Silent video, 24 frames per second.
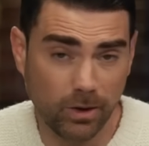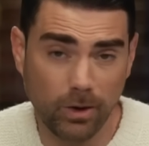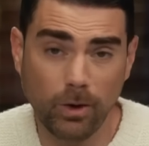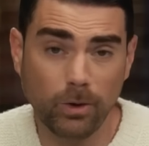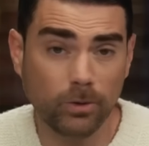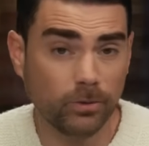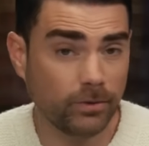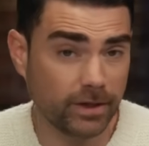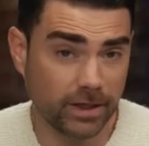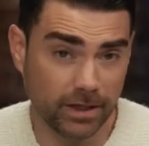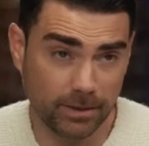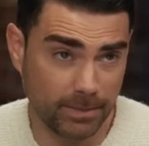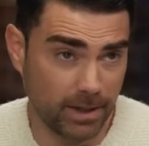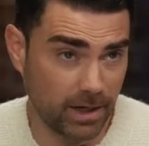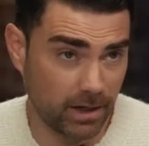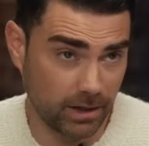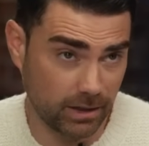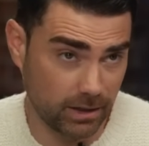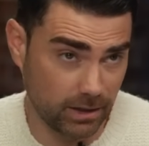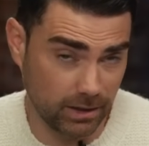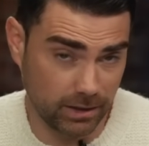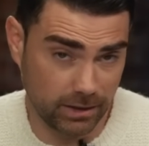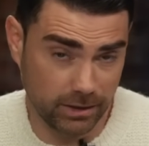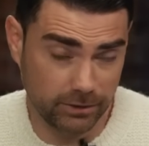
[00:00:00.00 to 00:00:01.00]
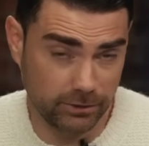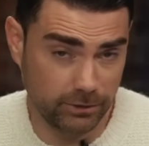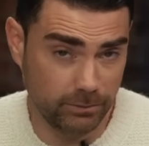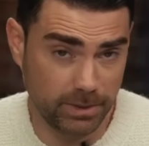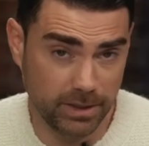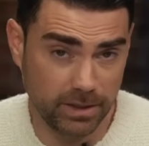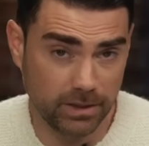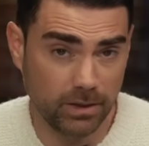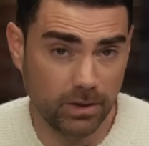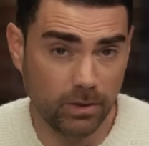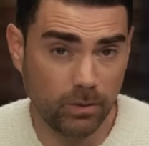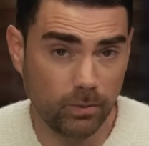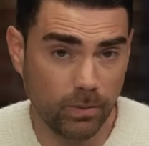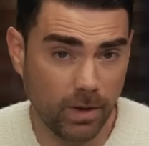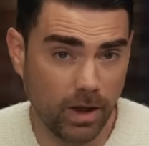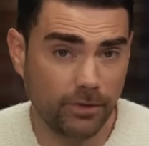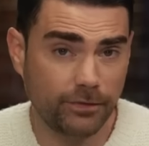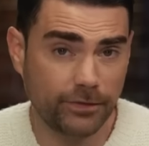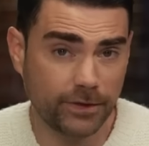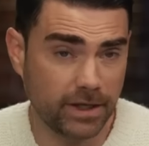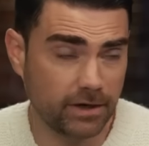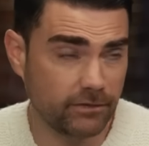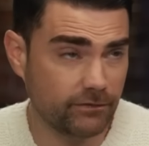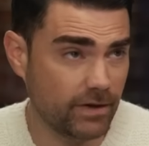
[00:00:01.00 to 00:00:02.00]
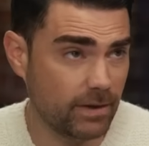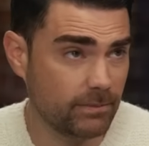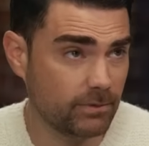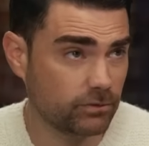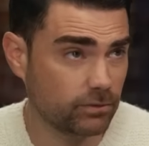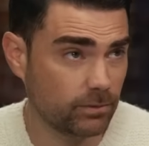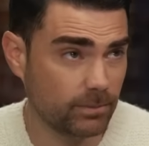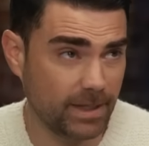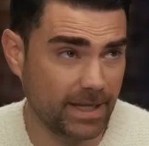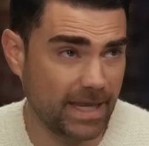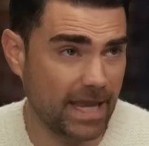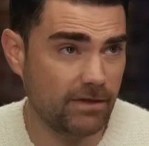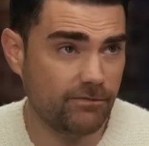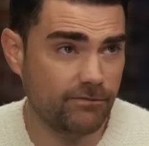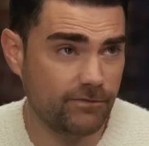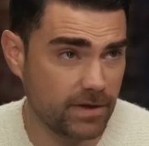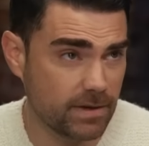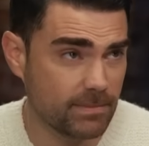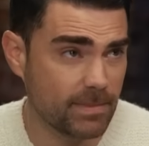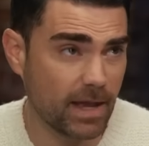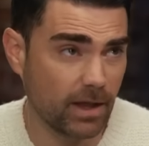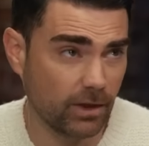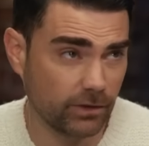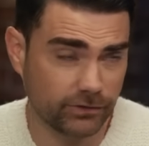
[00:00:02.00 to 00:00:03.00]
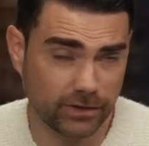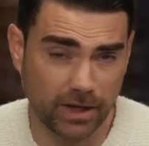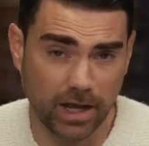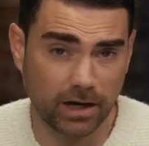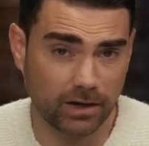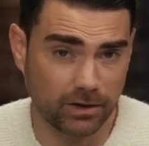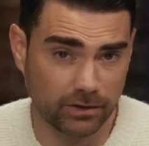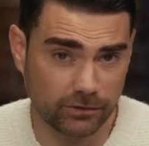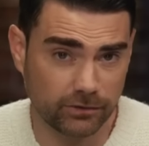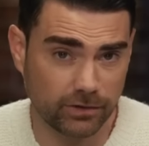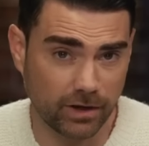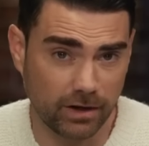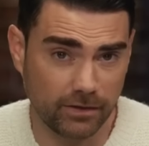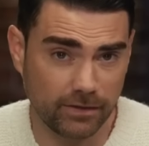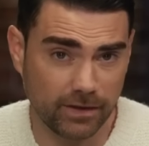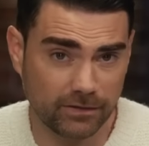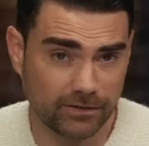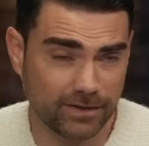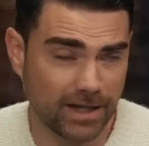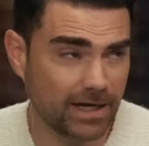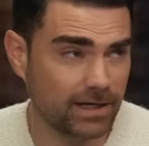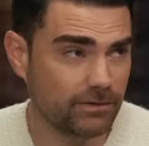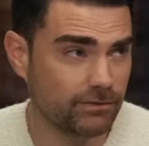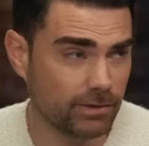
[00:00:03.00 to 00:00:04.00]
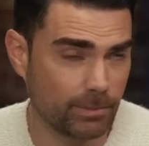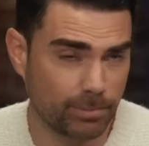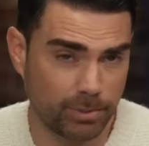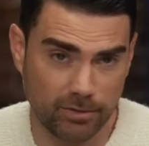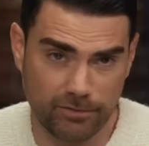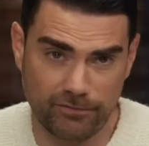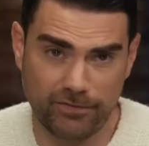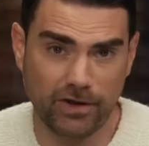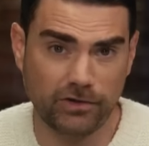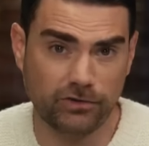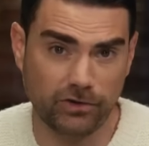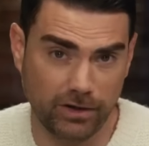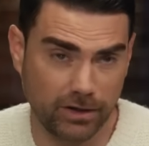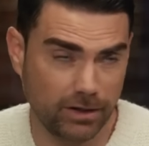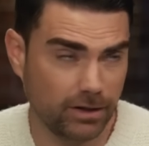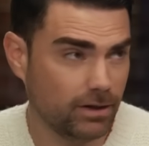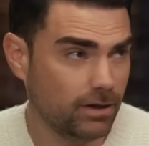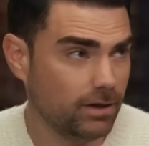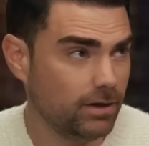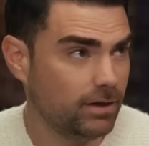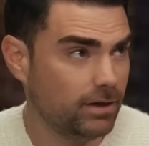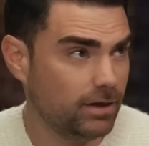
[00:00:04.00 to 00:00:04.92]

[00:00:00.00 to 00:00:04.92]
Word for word: only in America could you be wealthy and famous for being a female soccer star. That's not even a profession.